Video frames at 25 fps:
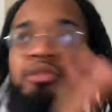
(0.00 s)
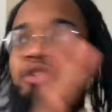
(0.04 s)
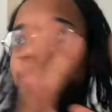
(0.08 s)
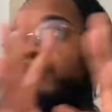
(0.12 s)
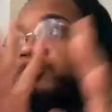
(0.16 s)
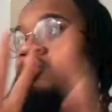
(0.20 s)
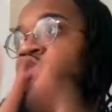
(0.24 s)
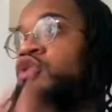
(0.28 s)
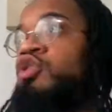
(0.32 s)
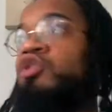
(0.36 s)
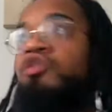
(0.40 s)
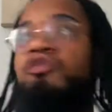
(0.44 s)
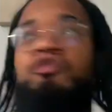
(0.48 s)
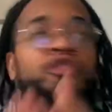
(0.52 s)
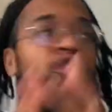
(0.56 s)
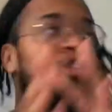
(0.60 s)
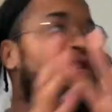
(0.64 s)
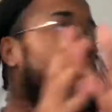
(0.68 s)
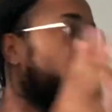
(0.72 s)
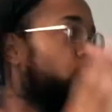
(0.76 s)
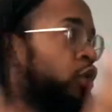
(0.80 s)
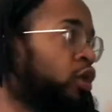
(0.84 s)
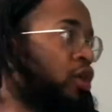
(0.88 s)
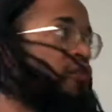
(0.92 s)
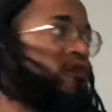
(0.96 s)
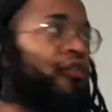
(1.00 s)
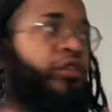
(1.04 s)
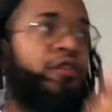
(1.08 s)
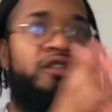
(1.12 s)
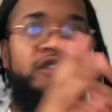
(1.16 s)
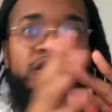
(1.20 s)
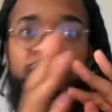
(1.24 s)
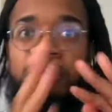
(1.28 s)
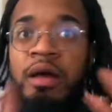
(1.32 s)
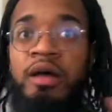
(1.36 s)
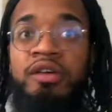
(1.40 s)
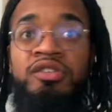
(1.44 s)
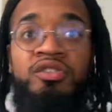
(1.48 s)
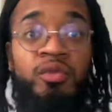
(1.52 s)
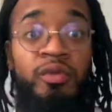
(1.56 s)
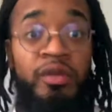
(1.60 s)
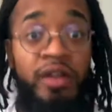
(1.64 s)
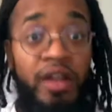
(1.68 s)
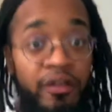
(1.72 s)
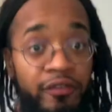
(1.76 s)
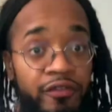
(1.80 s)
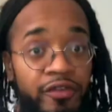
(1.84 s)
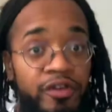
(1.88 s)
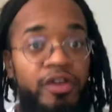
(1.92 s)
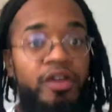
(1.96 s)
your girlfriend or boyfriend or spouse or
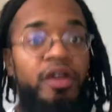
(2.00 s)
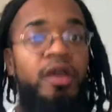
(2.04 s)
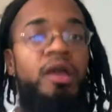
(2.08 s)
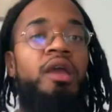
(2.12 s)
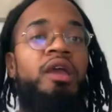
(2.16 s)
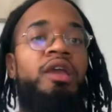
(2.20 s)
whatever,